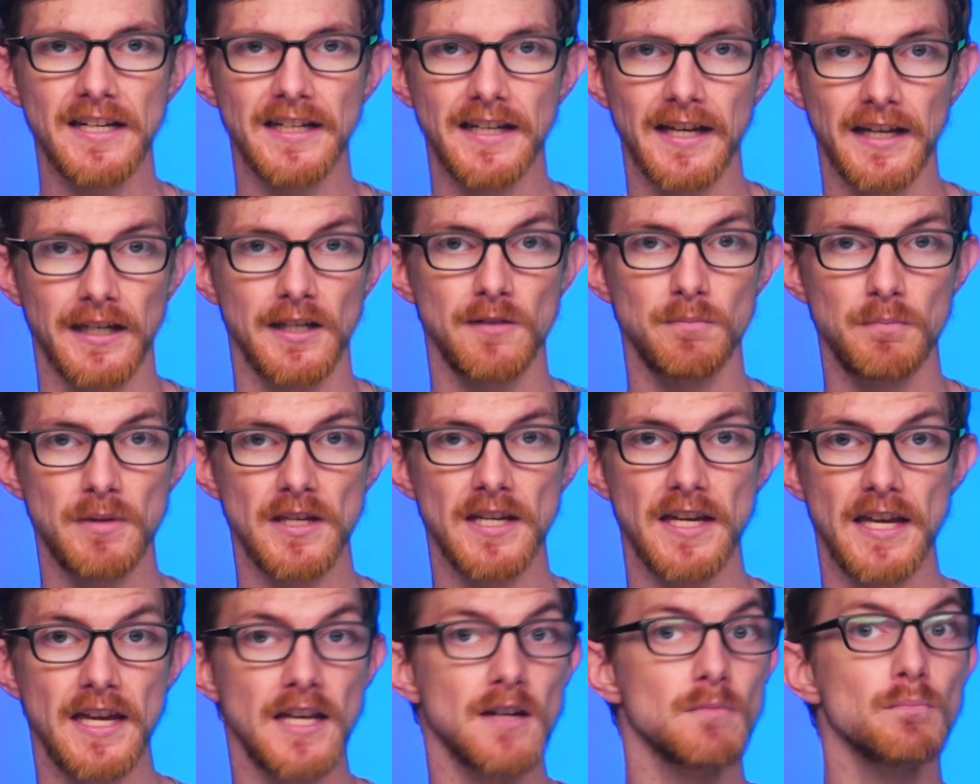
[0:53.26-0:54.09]
meaning it
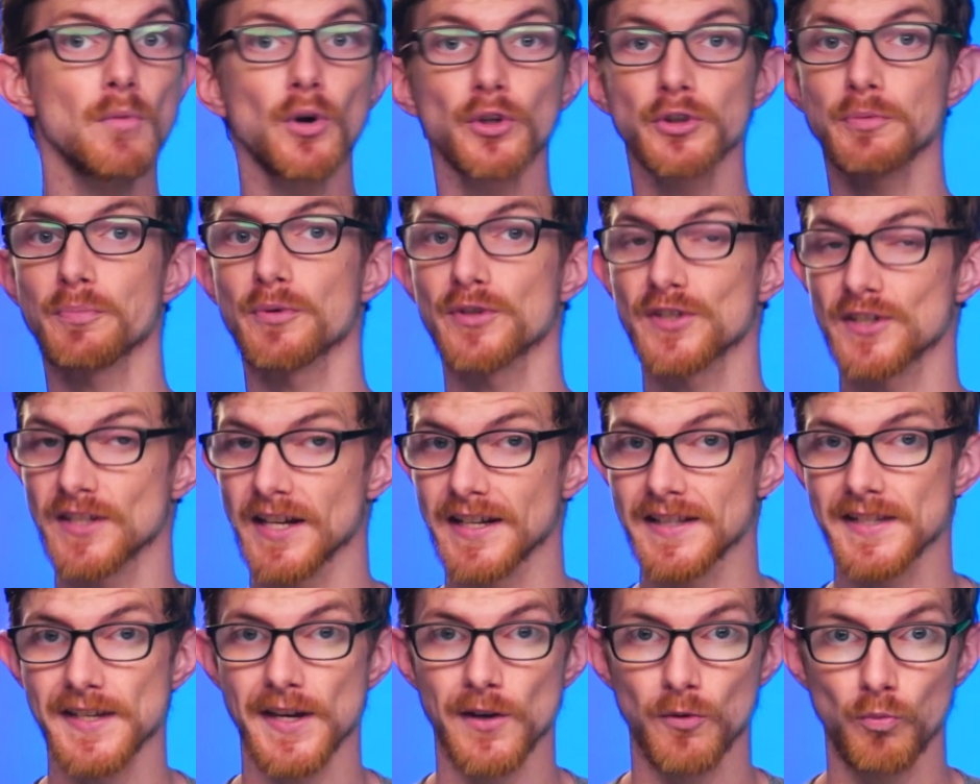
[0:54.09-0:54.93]
can be in multiple
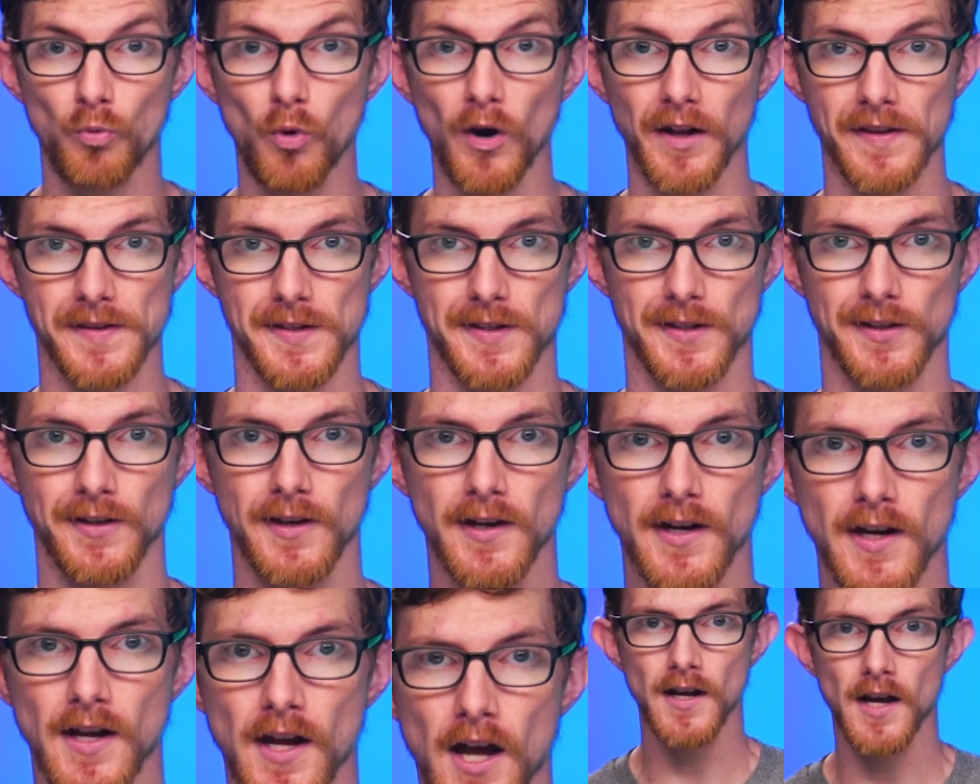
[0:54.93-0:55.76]
states at
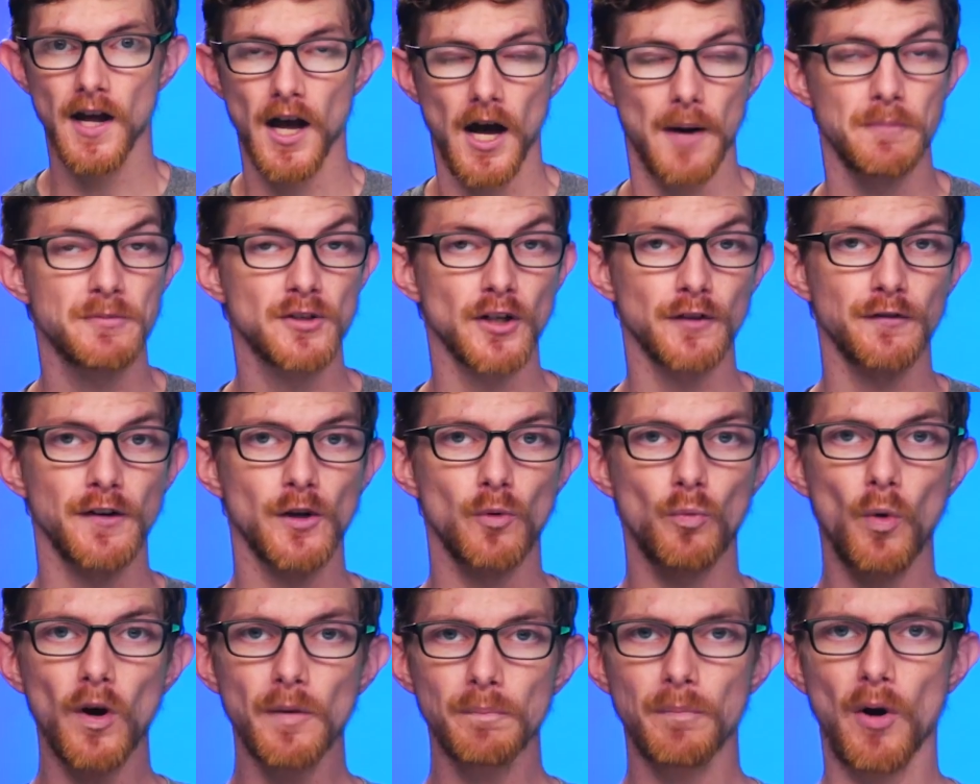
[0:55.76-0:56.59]
once.
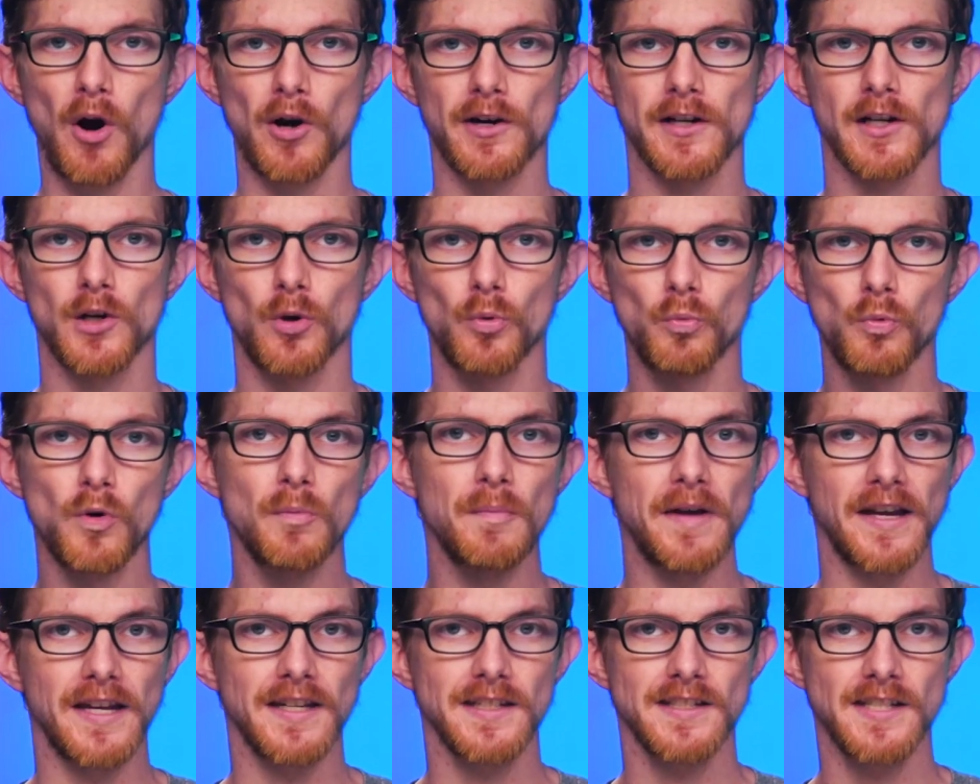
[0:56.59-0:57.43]
Observing one particle will
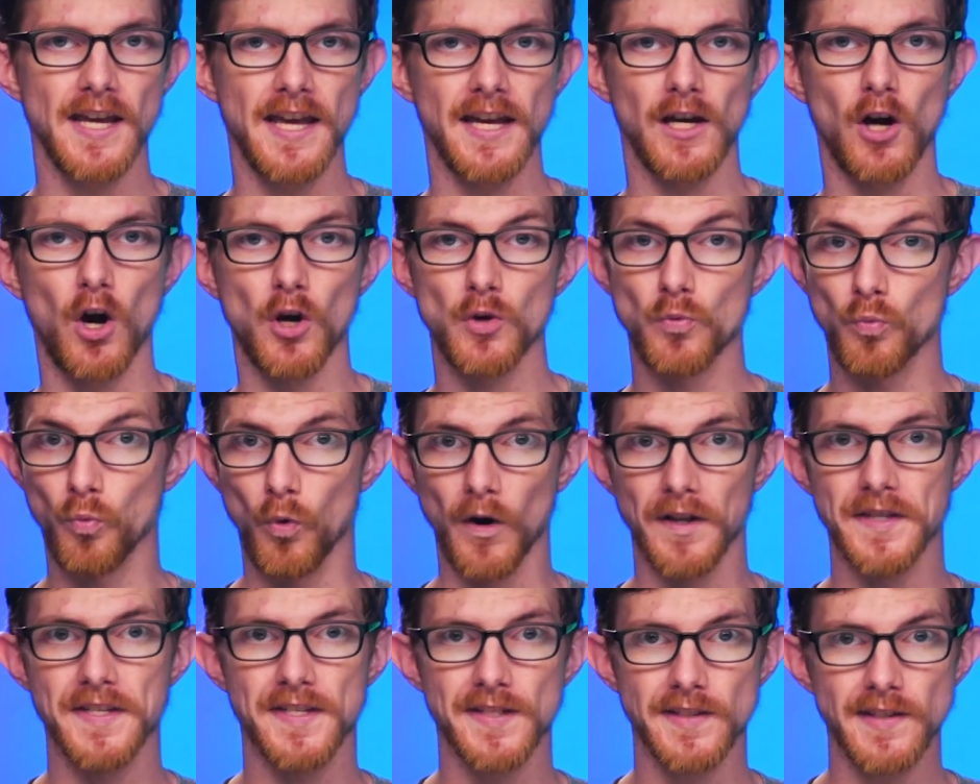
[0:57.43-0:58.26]
make it take on
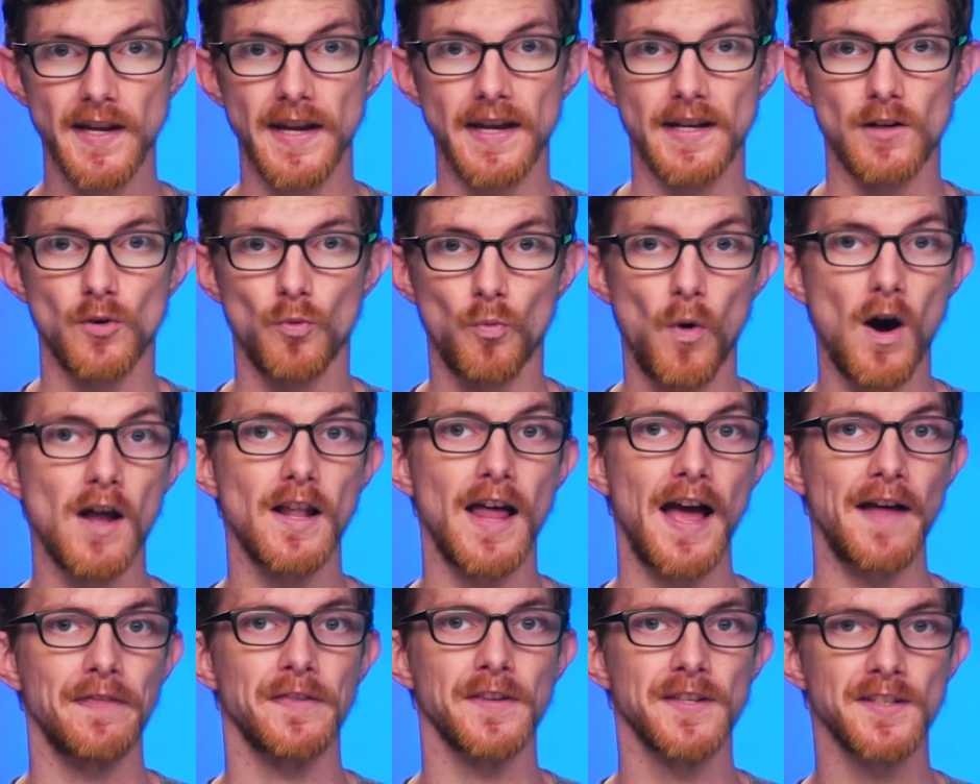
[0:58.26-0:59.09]
one state,
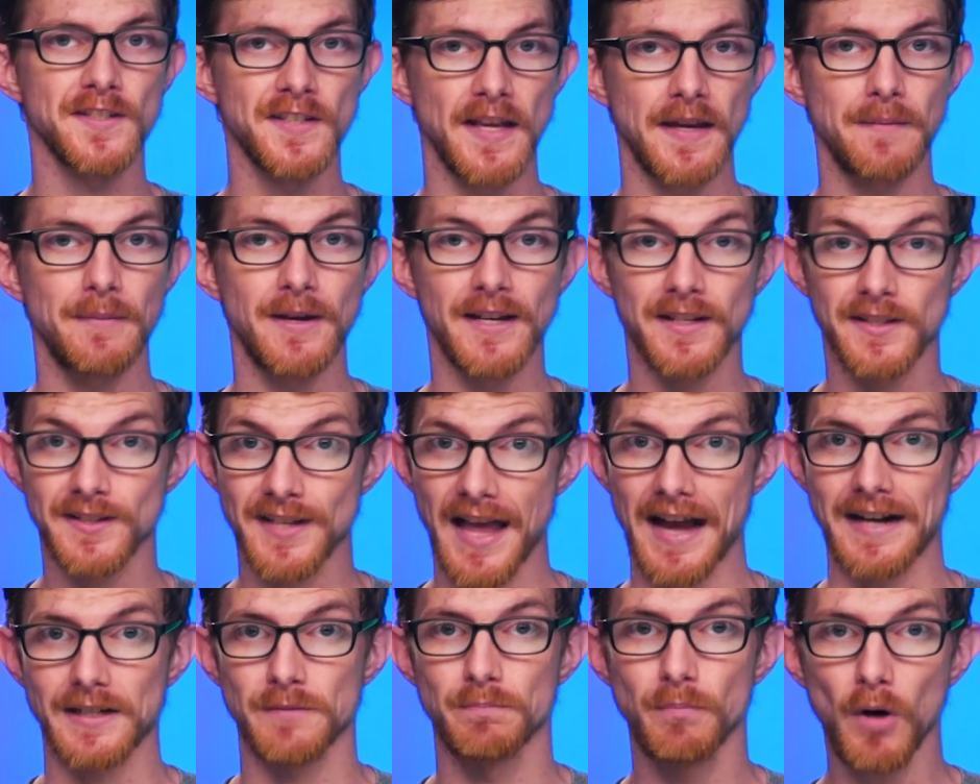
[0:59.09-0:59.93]
while at the same
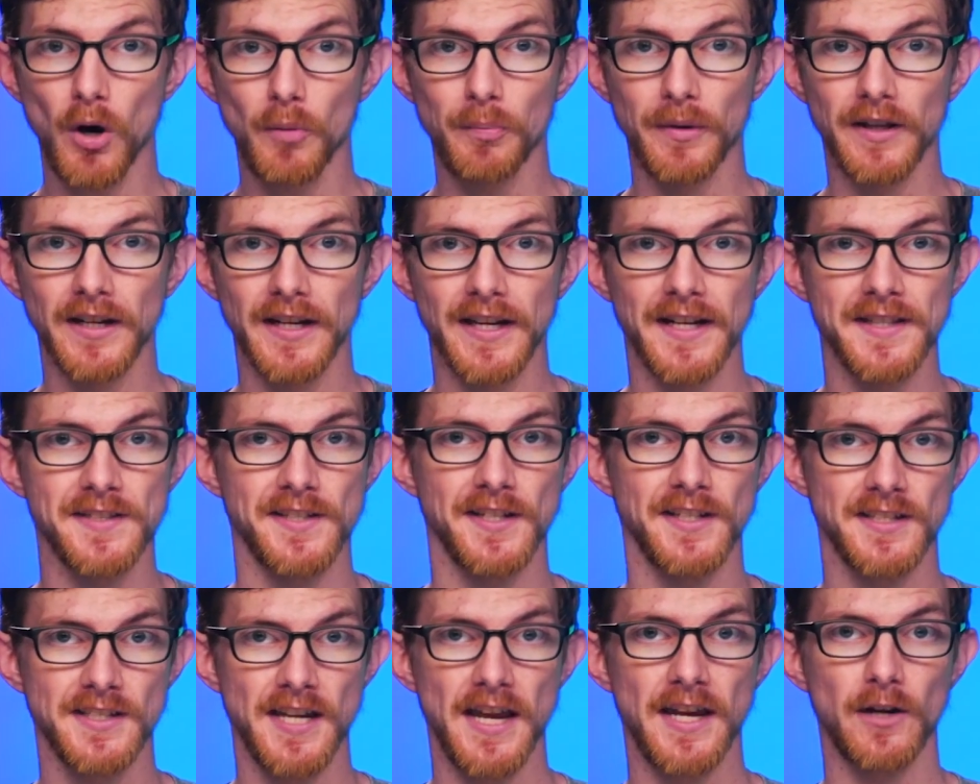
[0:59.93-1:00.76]
exact moment, its
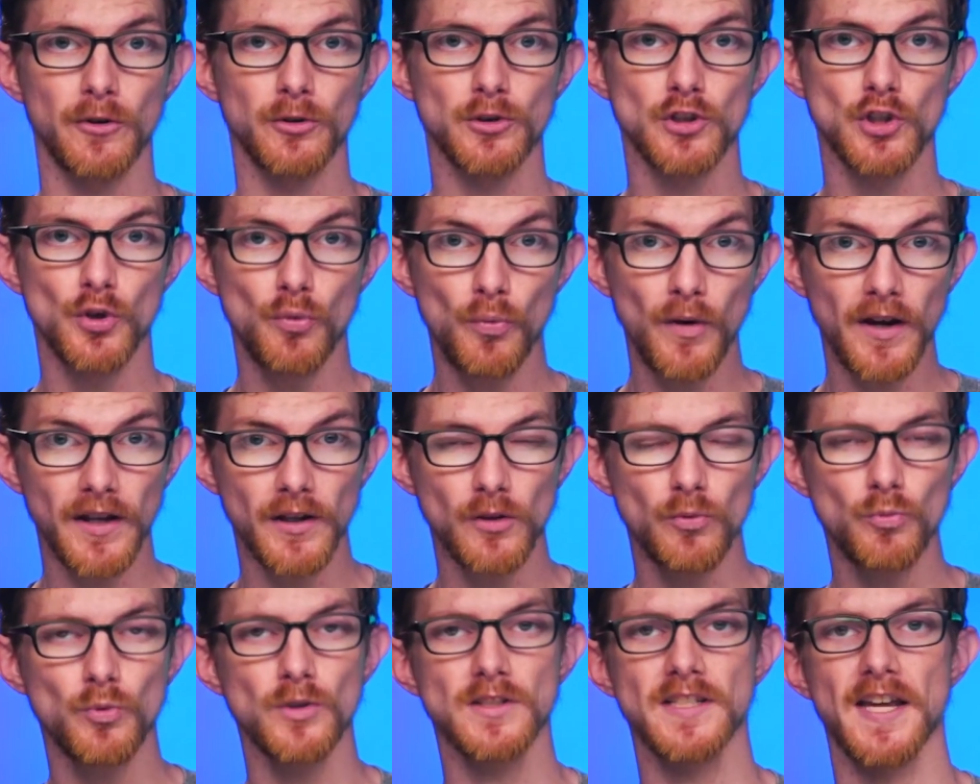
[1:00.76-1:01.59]
entangled
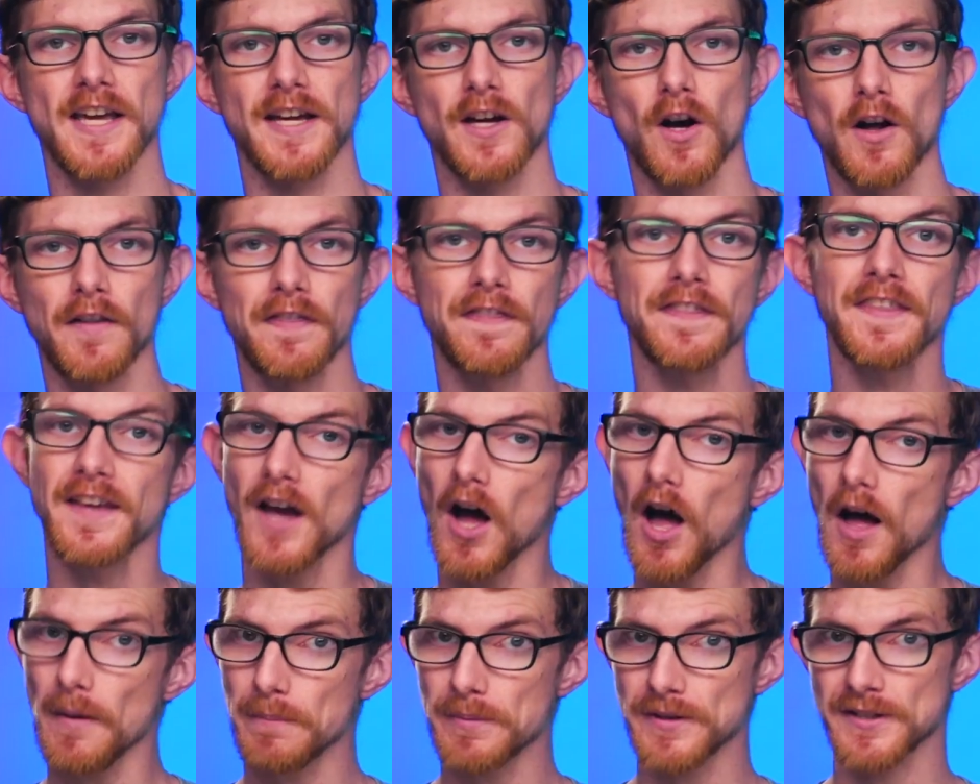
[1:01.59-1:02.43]
twin will take on the
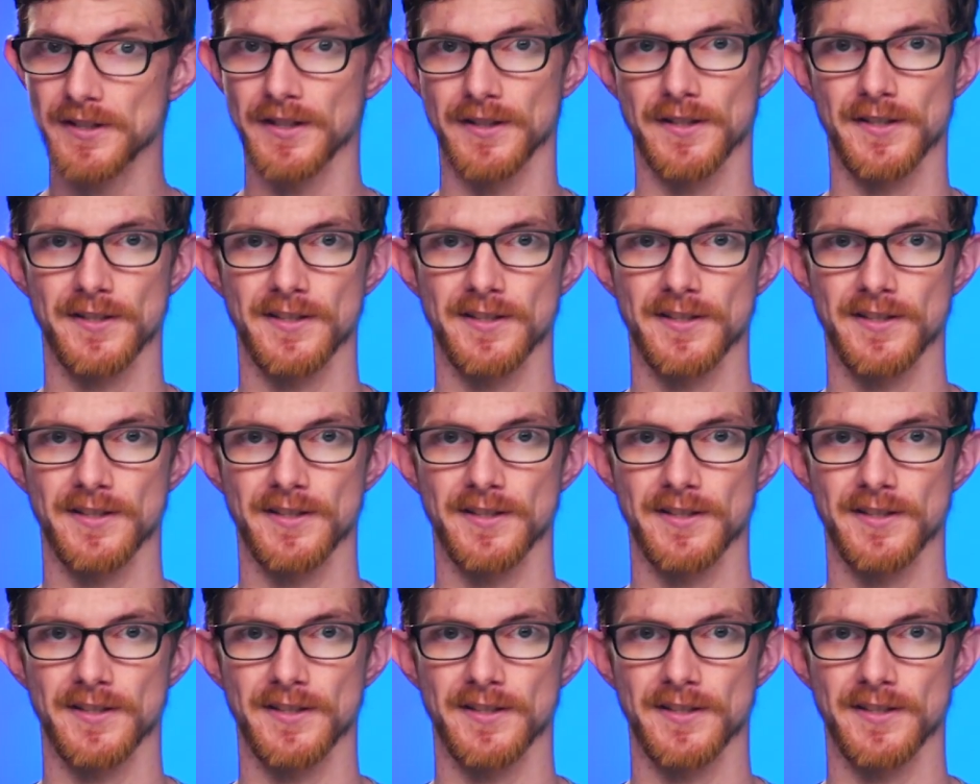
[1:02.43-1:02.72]
opposite